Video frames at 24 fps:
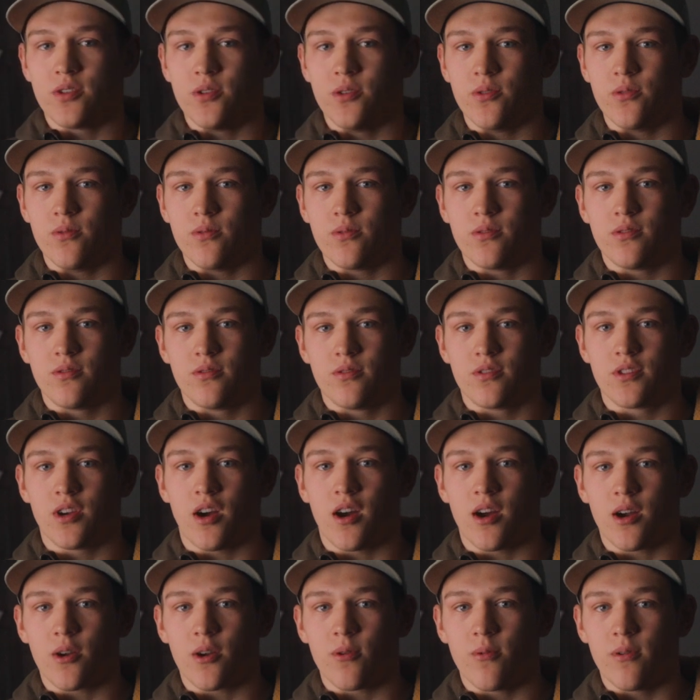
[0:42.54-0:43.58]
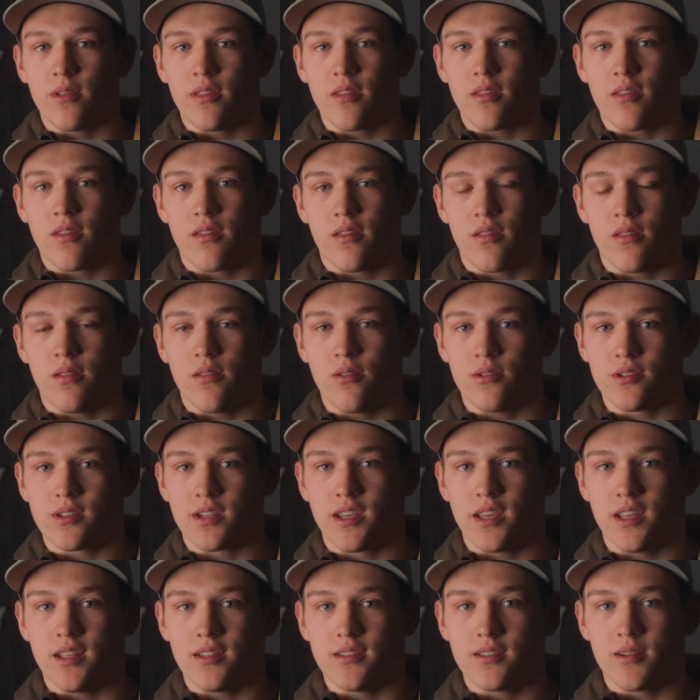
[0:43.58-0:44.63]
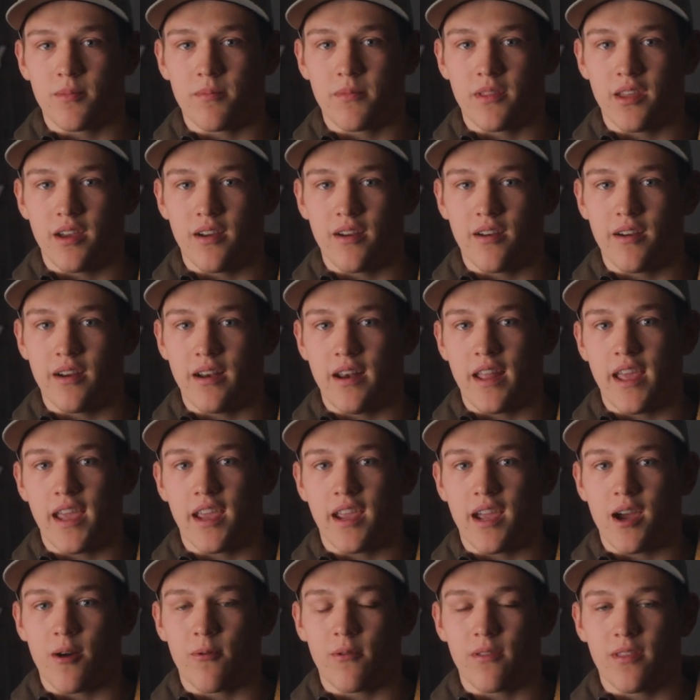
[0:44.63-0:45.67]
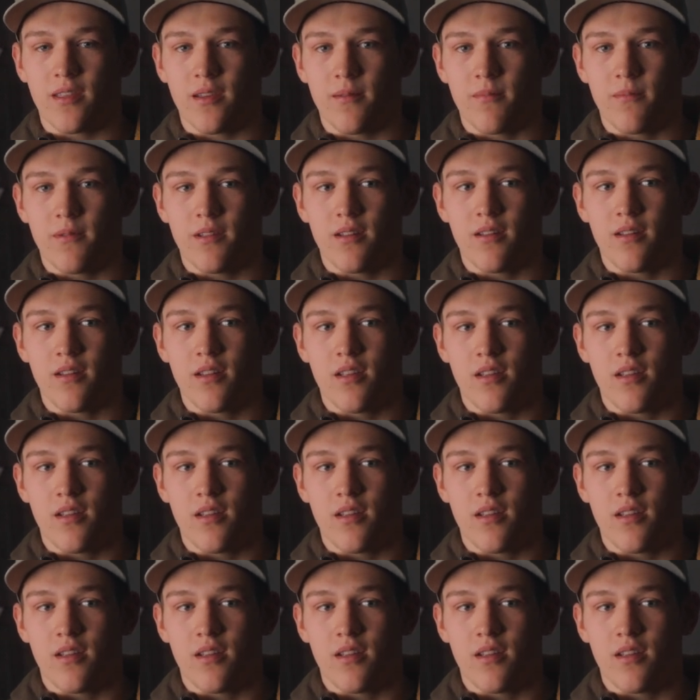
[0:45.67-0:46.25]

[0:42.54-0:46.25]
to talk with those kids up there and hang out with them and